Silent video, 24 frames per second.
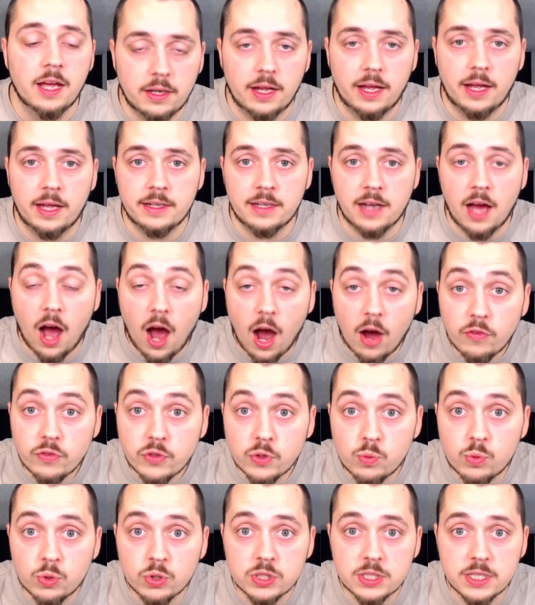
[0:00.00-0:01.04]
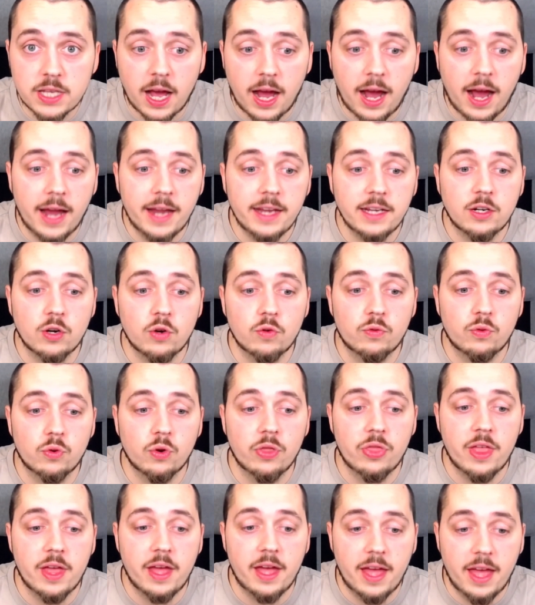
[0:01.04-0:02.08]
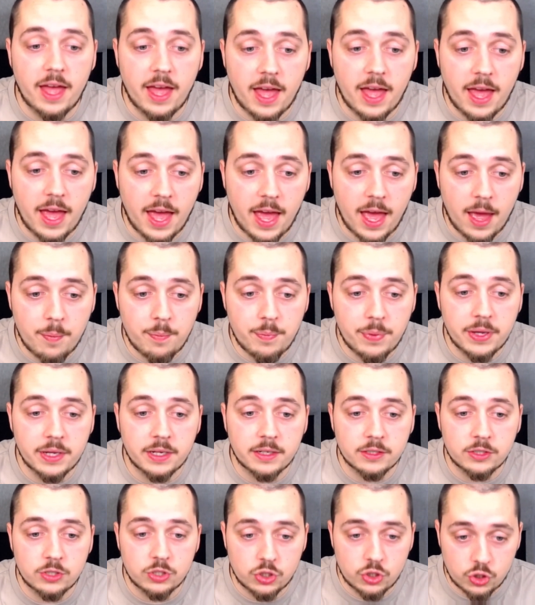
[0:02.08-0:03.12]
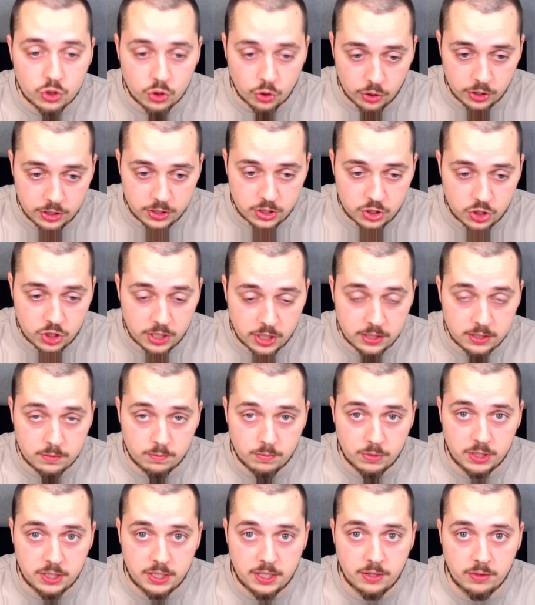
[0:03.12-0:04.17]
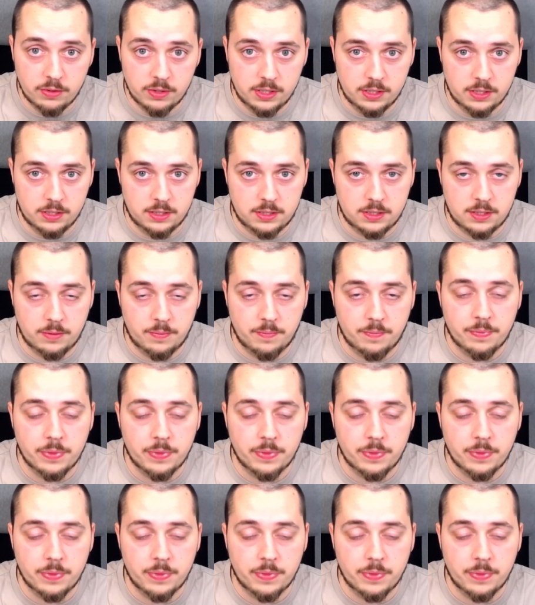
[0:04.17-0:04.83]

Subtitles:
and afterwards I go for the epic choice chest materials.